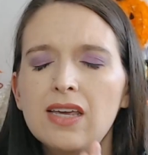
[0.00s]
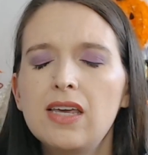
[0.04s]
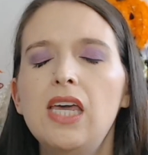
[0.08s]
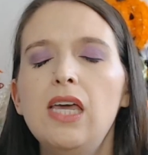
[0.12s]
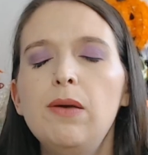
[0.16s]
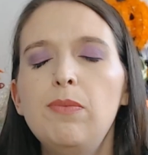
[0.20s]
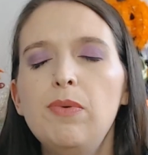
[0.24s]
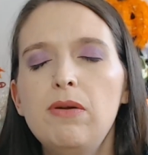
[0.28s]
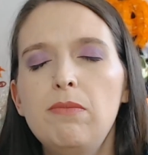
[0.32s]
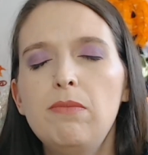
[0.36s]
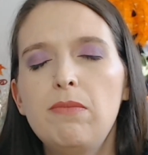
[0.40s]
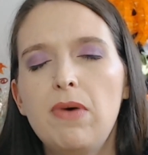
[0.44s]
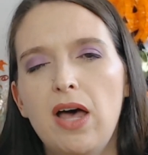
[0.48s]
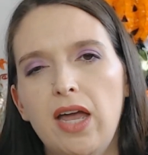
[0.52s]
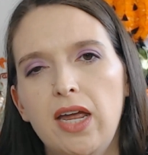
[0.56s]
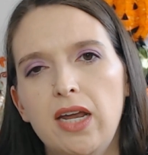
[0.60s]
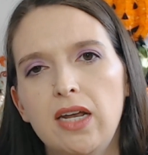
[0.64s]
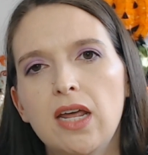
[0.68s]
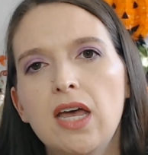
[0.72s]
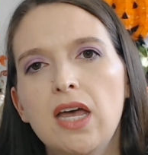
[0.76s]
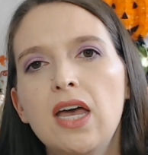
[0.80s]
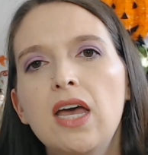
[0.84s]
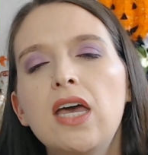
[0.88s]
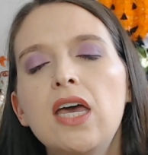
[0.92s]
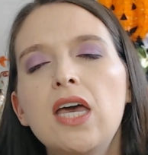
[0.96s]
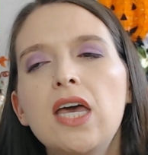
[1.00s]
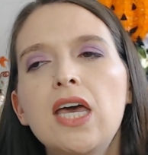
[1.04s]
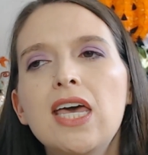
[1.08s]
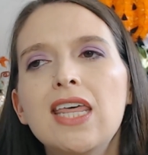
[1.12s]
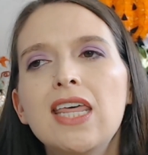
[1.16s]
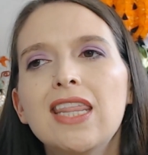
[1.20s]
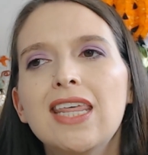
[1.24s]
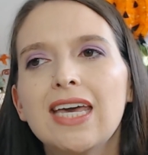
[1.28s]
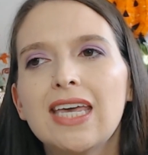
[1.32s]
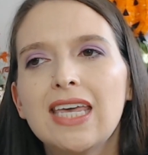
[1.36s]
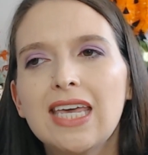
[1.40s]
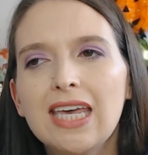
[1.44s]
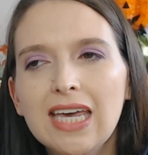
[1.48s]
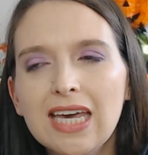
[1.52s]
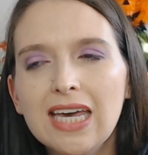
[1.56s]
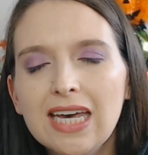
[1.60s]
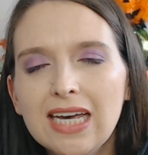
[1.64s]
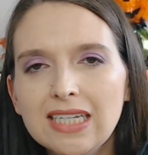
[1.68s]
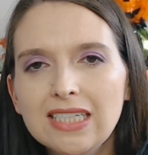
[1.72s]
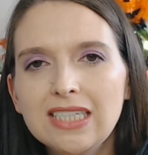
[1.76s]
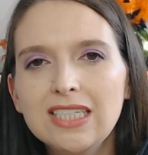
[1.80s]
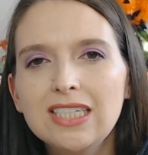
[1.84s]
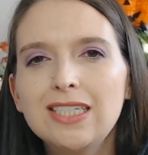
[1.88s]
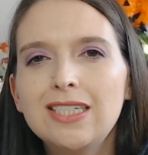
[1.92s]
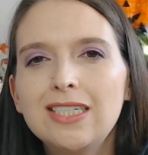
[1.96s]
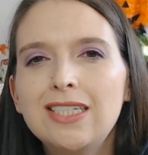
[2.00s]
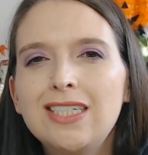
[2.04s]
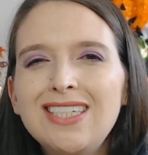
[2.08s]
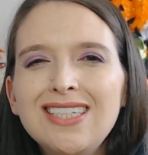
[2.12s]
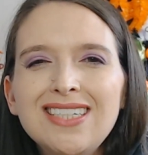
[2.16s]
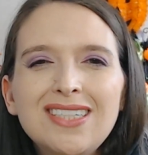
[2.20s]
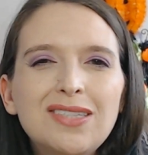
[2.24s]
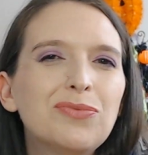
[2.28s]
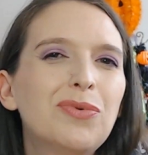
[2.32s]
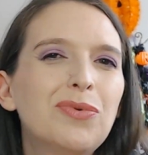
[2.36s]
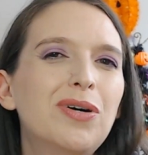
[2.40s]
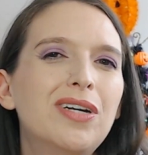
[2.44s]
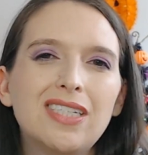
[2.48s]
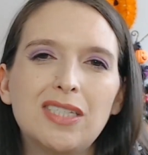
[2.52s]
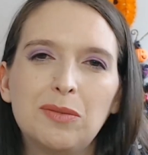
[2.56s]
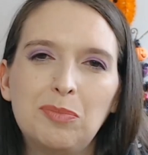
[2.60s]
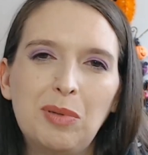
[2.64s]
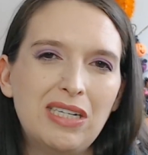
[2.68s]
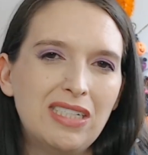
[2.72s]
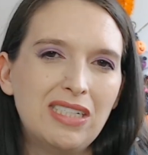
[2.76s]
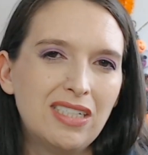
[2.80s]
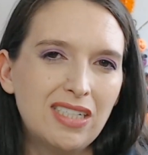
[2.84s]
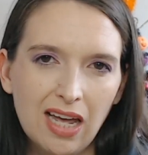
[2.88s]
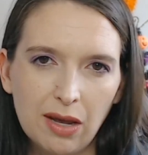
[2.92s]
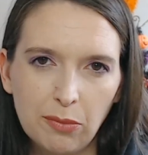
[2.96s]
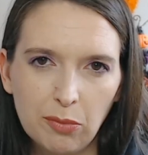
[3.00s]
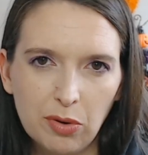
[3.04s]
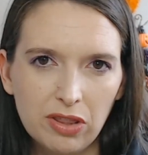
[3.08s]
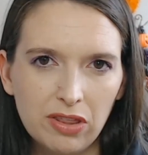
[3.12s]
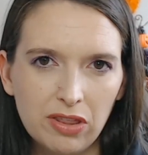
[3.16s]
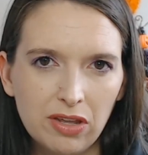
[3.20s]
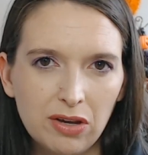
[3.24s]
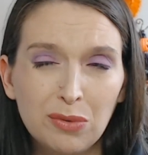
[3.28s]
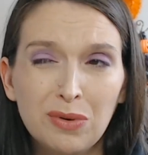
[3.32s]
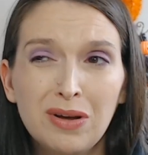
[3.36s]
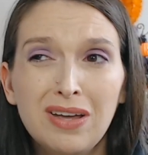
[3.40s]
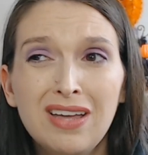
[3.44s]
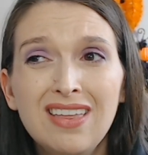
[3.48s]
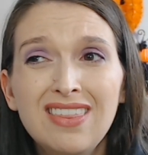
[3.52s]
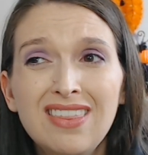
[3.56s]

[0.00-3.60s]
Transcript: keep in mind that kids just wanna spend time with you.